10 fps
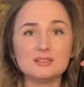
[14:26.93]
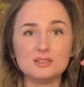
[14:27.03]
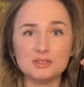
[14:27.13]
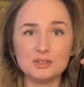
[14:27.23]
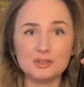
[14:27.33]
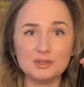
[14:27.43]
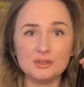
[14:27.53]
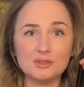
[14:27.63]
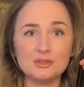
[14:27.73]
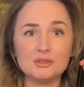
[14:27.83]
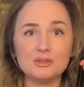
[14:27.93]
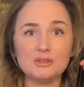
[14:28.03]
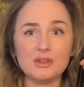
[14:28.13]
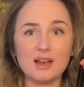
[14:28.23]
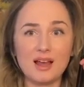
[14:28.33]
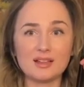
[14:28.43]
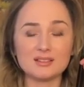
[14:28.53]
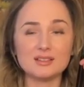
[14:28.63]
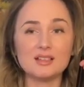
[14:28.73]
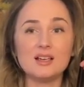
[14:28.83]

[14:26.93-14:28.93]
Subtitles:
2 and